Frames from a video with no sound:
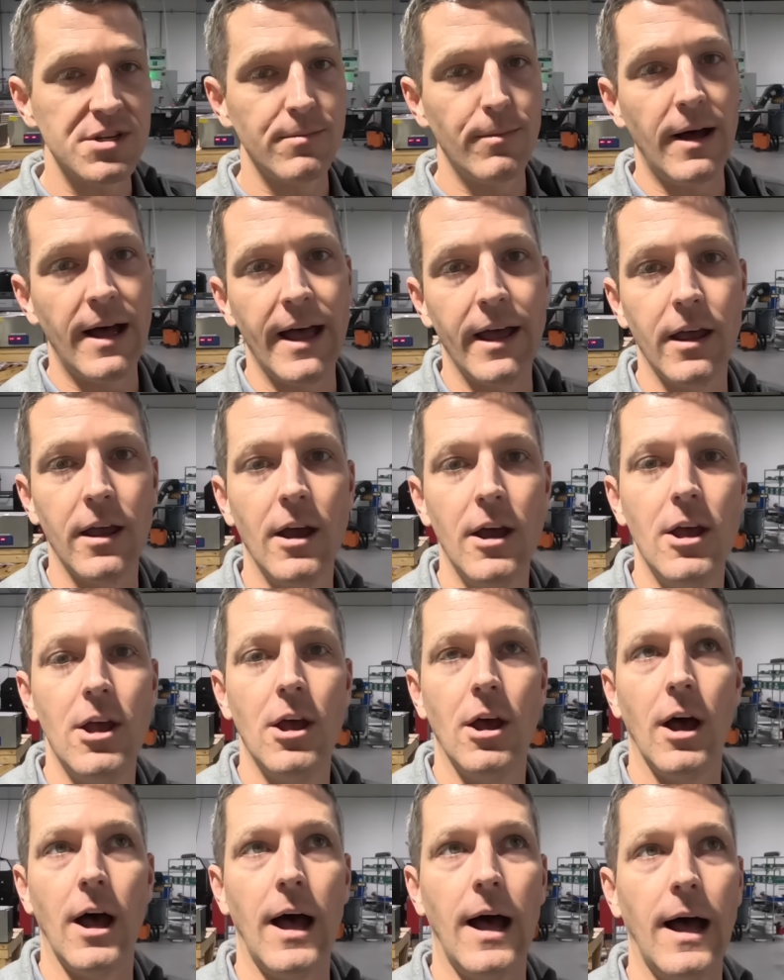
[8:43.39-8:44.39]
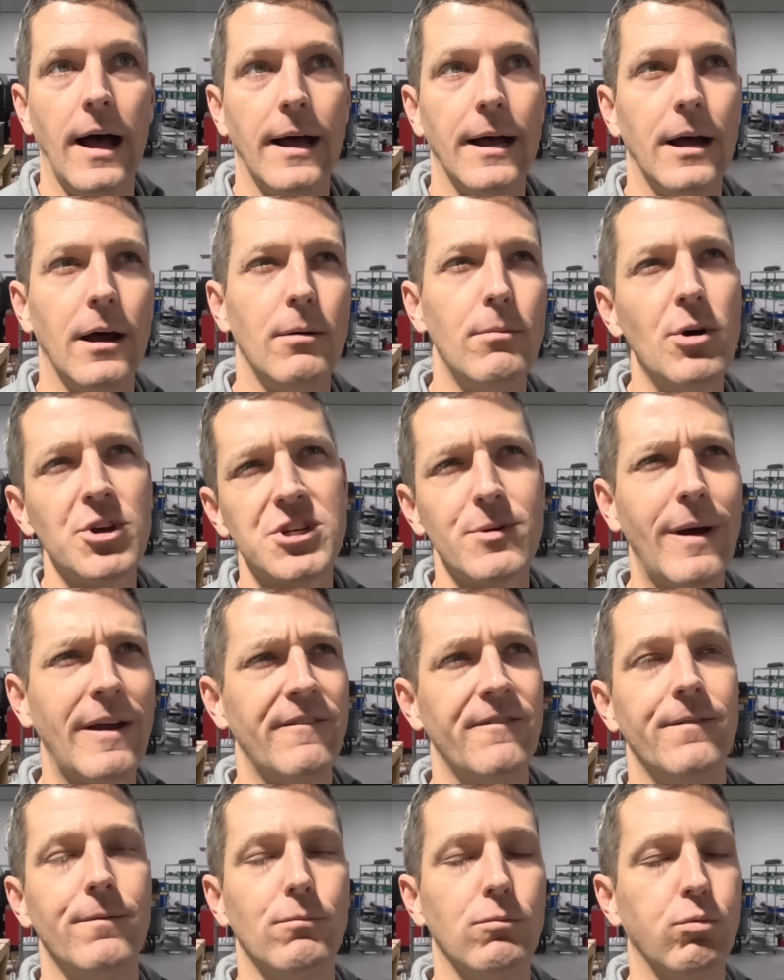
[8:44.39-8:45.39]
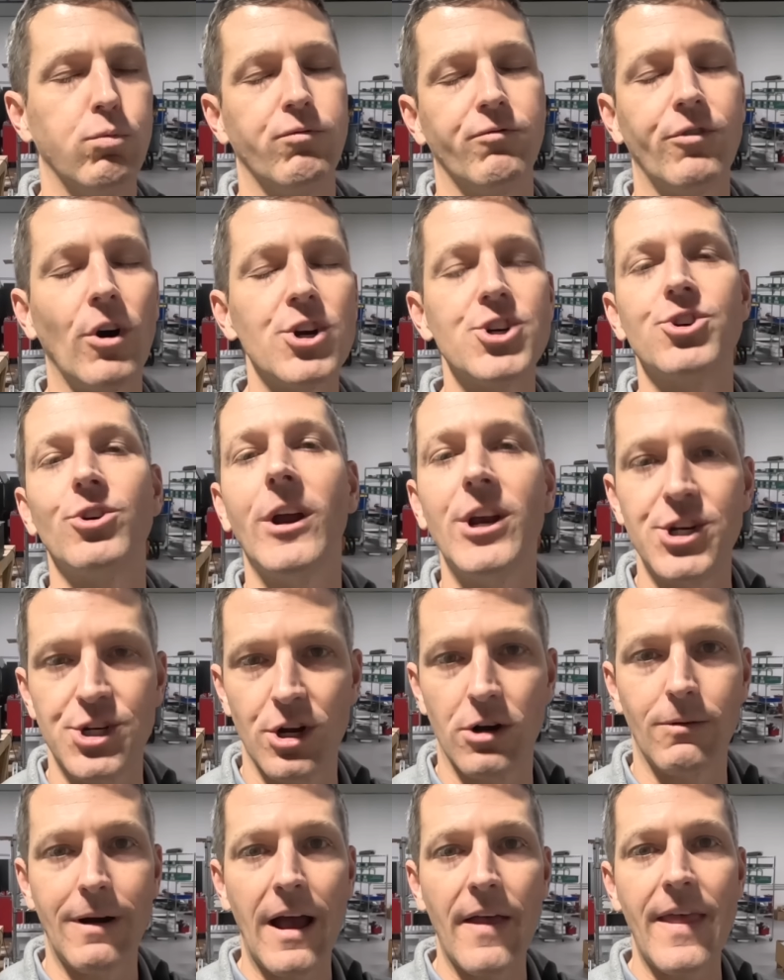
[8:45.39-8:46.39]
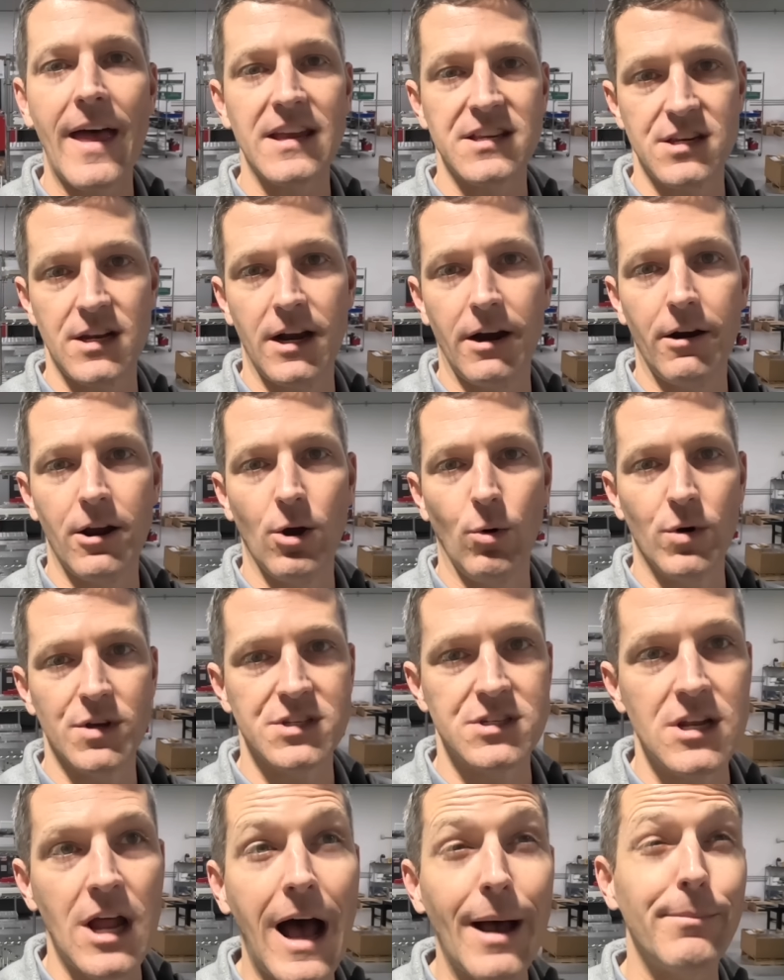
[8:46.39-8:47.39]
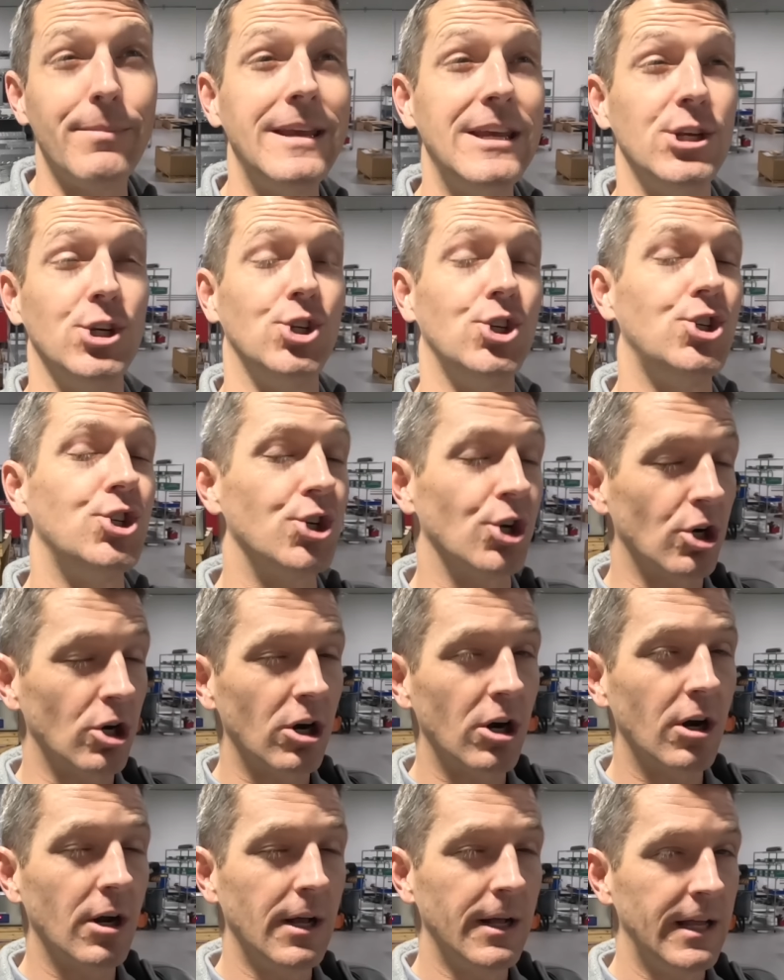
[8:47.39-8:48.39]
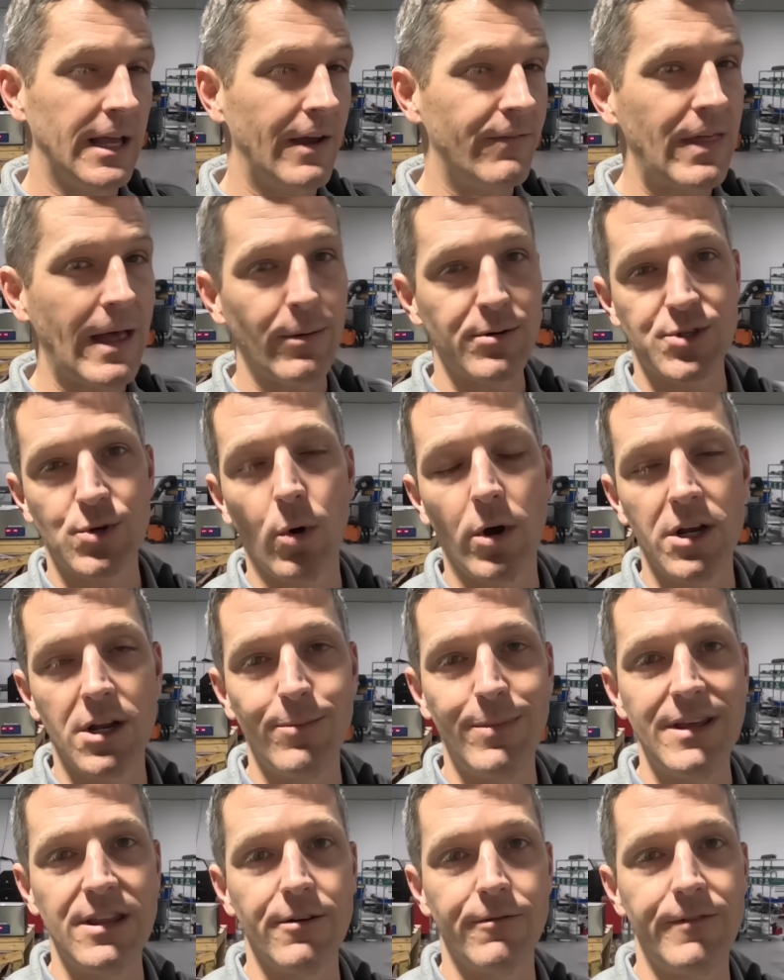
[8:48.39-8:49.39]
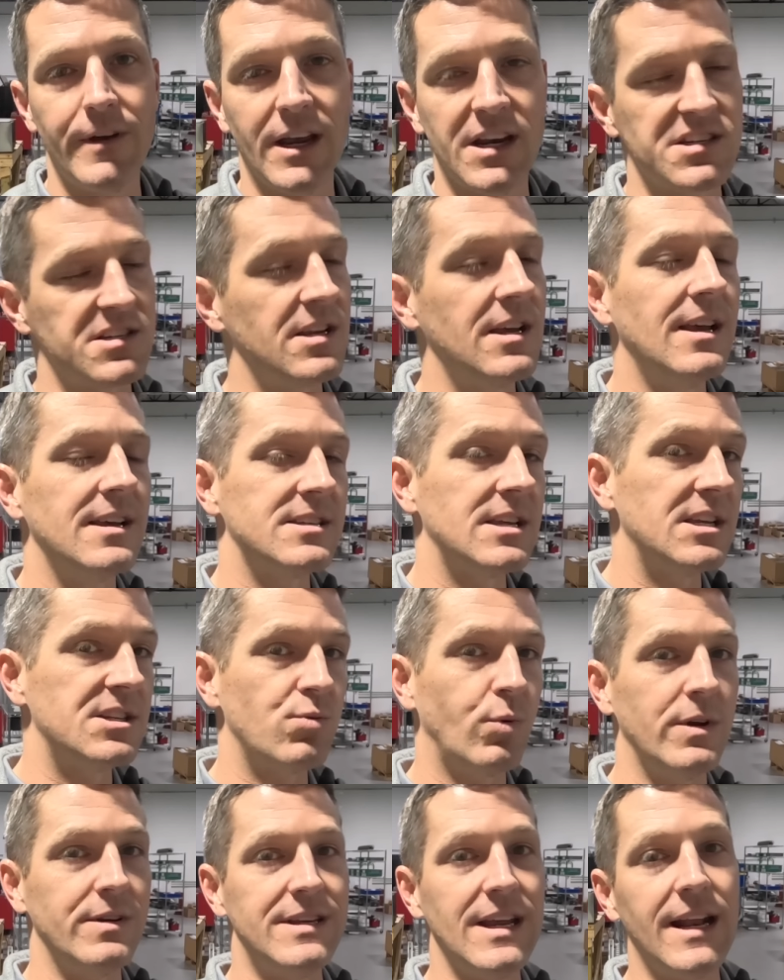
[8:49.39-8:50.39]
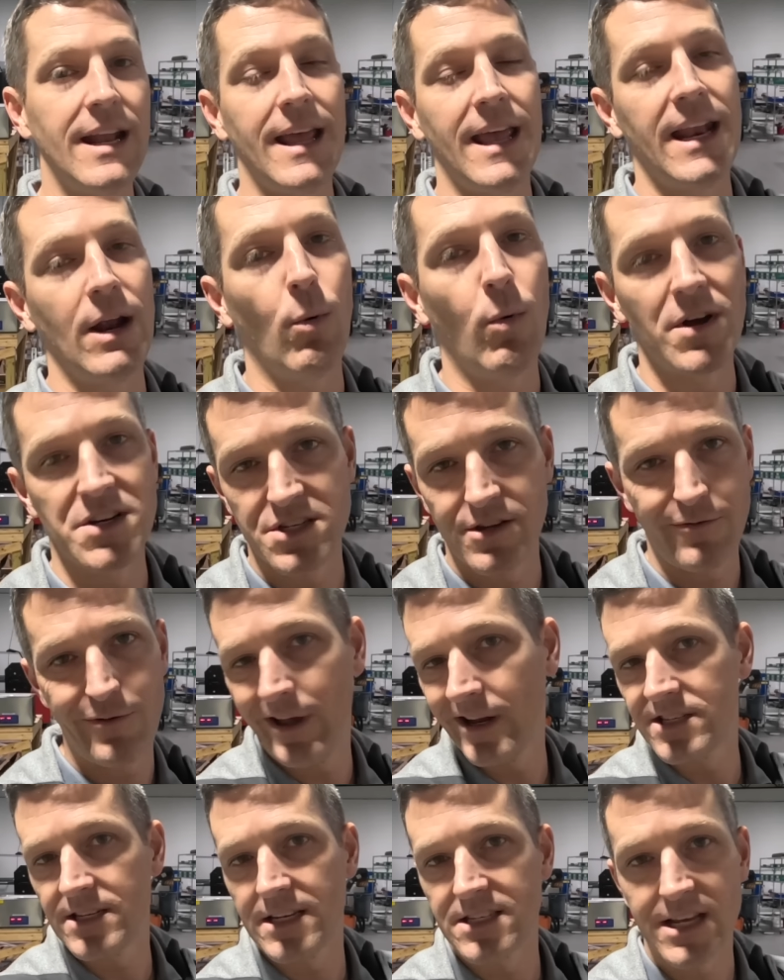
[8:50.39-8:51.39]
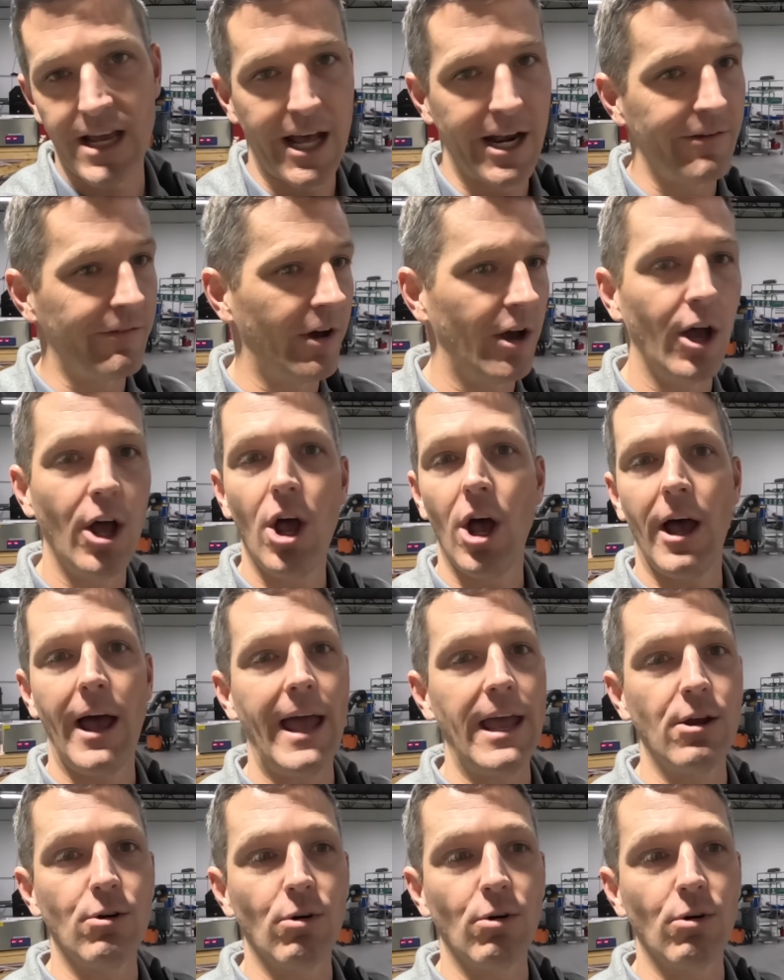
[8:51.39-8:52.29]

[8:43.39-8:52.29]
of my uh, most of my frustration around that scenario was not being sure if that was going to be the fix. Since we did it and it was the fix, it's kind of a, hey,